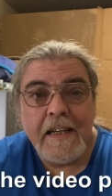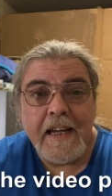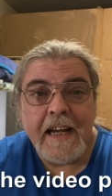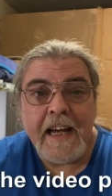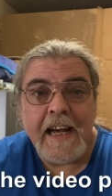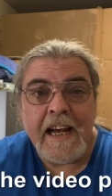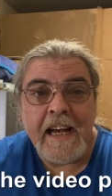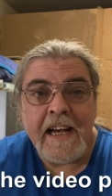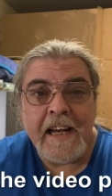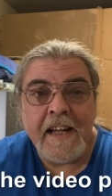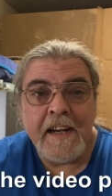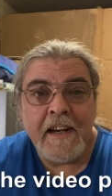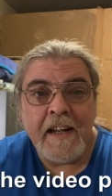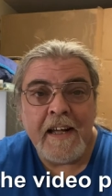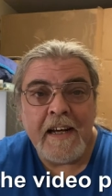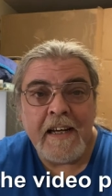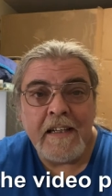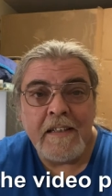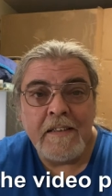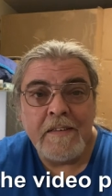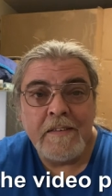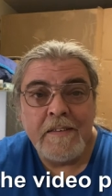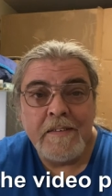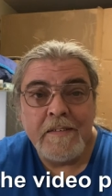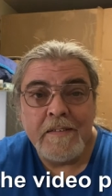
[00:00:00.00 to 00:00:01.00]
And
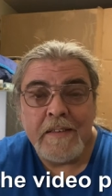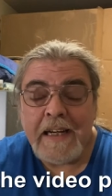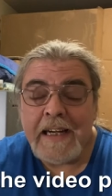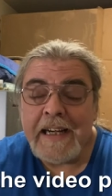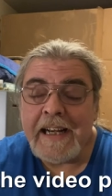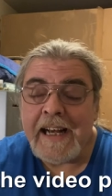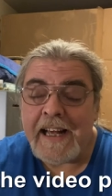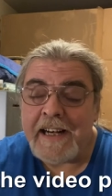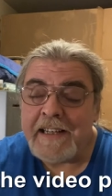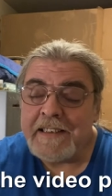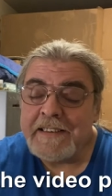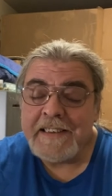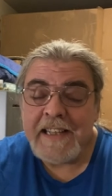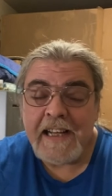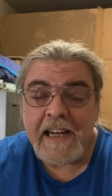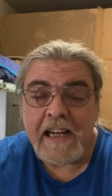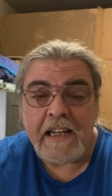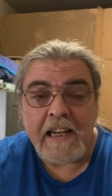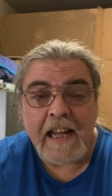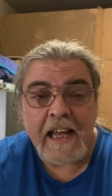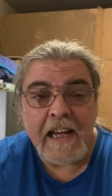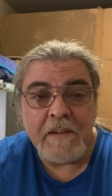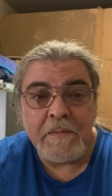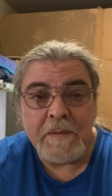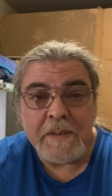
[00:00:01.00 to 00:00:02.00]
uh, I gotta say, I
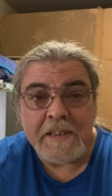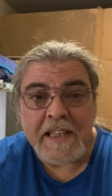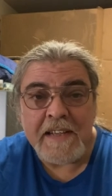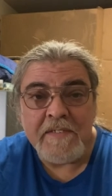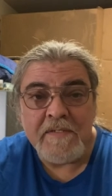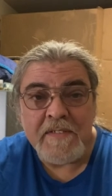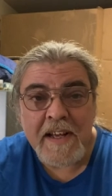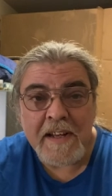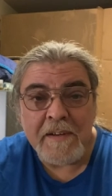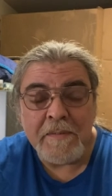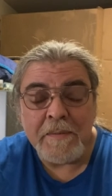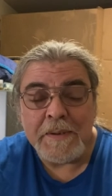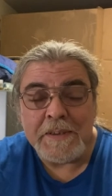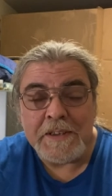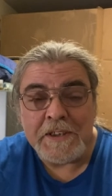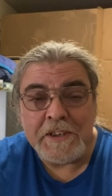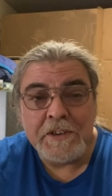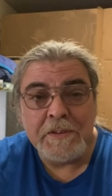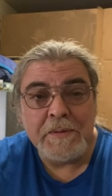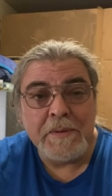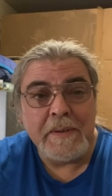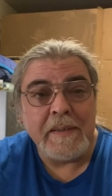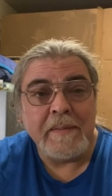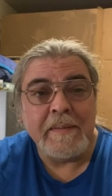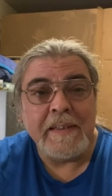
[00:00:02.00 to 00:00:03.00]
like what they've done with the
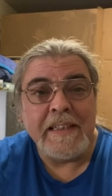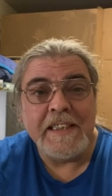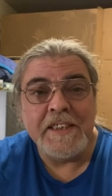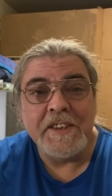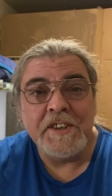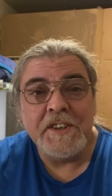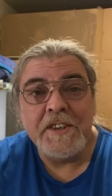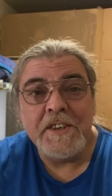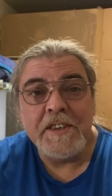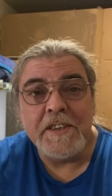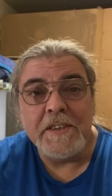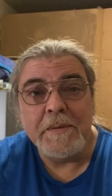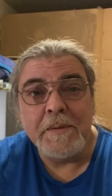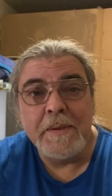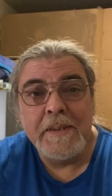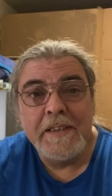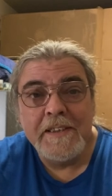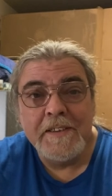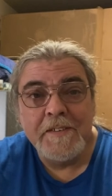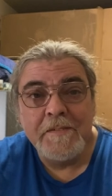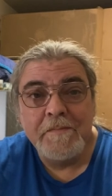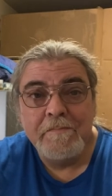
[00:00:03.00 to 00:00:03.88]
shooting range too.